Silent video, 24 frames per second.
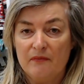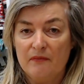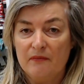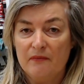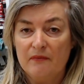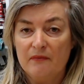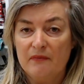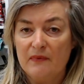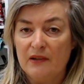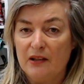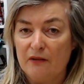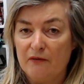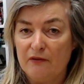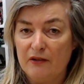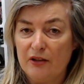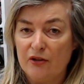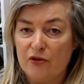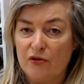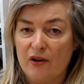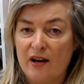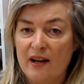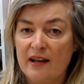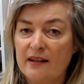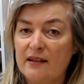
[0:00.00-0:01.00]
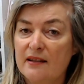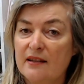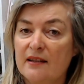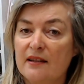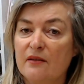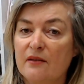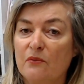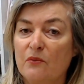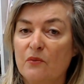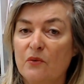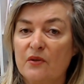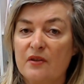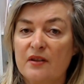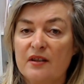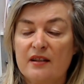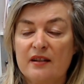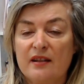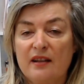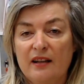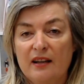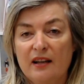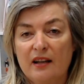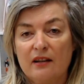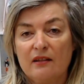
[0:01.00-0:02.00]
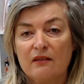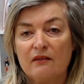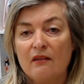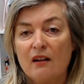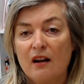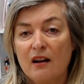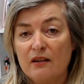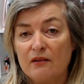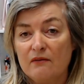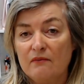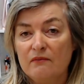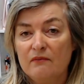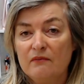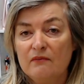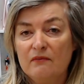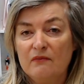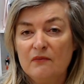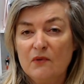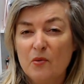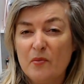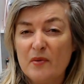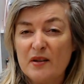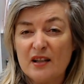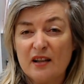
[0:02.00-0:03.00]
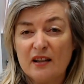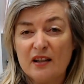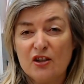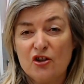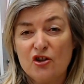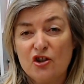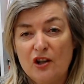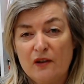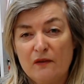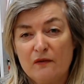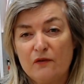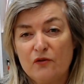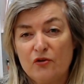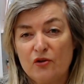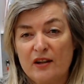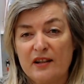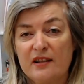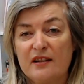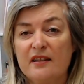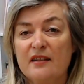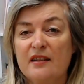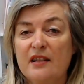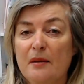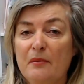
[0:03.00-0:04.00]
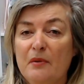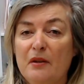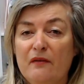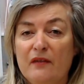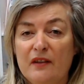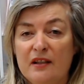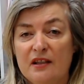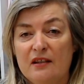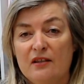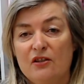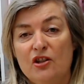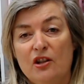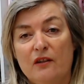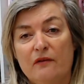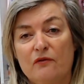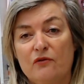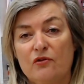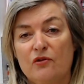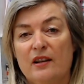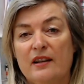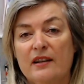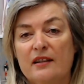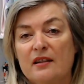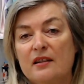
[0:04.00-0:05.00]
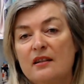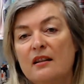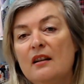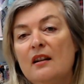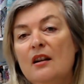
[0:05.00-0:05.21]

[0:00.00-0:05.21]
lovely dress was like almost like a shift dress, a semi-fitted shift dress,